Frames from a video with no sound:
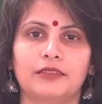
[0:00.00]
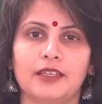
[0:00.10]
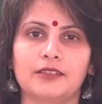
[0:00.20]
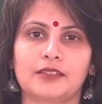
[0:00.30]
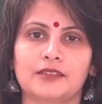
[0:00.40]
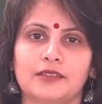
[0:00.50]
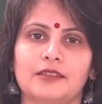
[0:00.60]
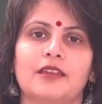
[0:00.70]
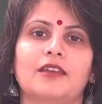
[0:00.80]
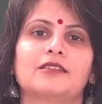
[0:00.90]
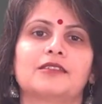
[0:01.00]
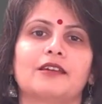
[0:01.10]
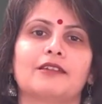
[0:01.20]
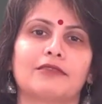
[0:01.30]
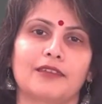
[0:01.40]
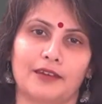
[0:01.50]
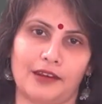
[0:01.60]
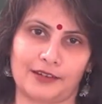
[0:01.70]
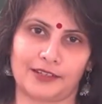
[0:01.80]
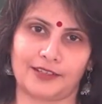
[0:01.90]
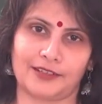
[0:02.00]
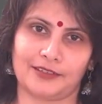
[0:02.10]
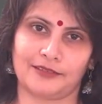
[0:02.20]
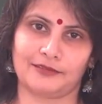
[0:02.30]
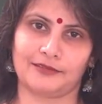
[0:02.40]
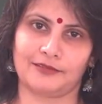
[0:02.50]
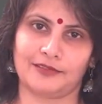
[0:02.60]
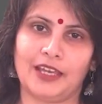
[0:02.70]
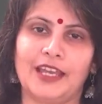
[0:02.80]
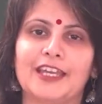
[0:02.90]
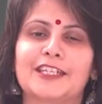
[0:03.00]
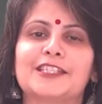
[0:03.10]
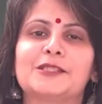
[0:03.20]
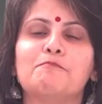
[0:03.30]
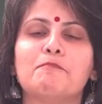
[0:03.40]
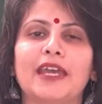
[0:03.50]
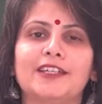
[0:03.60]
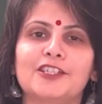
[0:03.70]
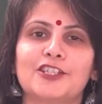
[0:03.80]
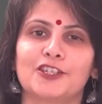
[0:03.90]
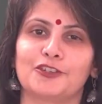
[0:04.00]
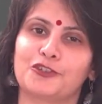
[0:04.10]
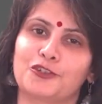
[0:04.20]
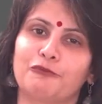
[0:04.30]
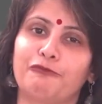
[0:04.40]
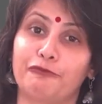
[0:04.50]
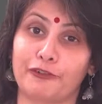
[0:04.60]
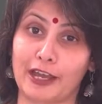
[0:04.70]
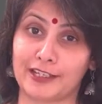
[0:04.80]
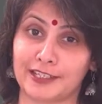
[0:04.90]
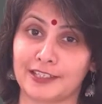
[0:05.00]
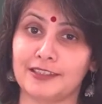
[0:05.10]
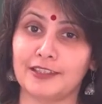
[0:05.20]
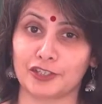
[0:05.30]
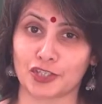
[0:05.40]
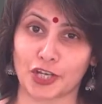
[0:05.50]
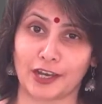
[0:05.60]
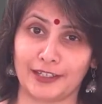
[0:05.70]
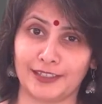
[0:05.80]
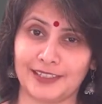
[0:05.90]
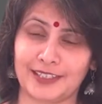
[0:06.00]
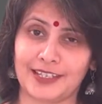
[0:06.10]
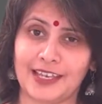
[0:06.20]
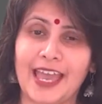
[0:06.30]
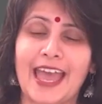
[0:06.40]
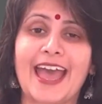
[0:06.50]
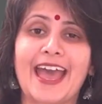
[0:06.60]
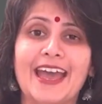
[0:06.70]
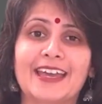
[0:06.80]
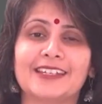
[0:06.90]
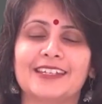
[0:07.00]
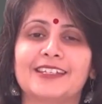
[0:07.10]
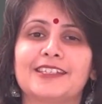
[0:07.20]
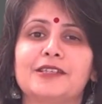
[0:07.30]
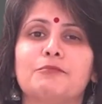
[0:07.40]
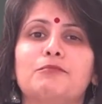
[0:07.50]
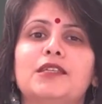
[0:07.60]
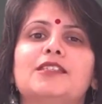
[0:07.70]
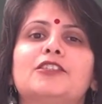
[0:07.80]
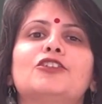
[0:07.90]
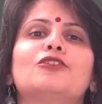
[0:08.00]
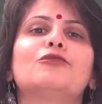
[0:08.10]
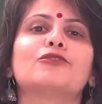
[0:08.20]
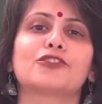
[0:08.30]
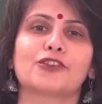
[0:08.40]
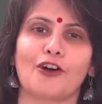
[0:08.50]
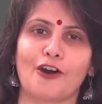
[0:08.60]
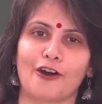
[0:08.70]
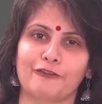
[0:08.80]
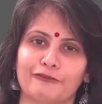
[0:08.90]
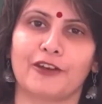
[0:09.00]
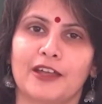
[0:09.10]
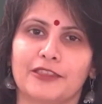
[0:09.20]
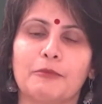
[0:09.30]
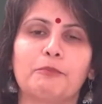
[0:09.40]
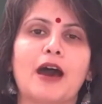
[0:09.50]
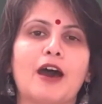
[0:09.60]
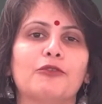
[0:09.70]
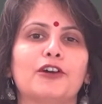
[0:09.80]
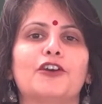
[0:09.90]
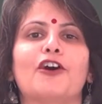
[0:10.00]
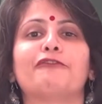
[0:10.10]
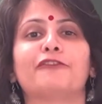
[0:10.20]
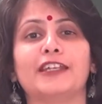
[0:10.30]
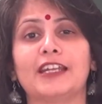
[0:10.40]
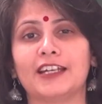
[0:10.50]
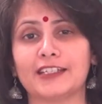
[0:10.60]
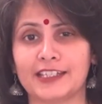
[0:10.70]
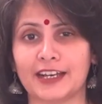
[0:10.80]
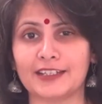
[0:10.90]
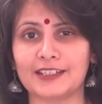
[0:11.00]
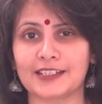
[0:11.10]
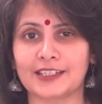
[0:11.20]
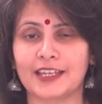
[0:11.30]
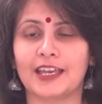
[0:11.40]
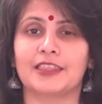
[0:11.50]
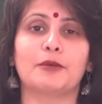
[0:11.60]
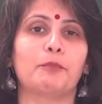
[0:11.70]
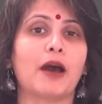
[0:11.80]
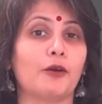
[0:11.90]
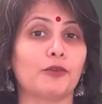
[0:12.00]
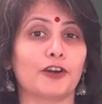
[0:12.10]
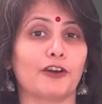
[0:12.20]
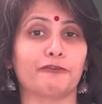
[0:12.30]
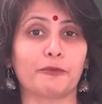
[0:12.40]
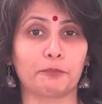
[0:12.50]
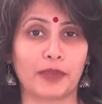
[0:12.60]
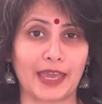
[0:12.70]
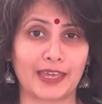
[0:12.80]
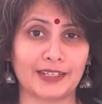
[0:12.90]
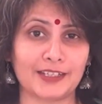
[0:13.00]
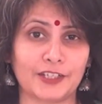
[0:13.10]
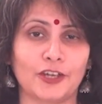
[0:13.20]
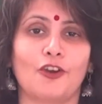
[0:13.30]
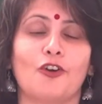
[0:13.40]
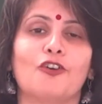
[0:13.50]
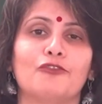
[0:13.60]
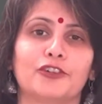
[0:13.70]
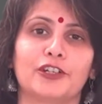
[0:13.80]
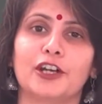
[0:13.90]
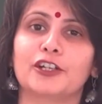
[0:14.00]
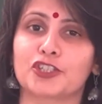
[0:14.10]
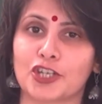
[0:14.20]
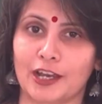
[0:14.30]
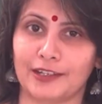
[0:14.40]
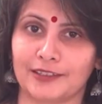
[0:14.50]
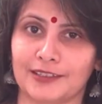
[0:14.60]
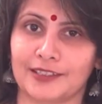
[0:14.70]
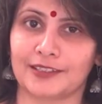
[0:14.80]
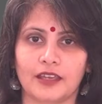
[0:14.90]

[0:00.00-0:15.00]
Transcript: This is a threat. It is meant to frighten the child, and it is a misuse of the power of an adult, the power of a parent over a child.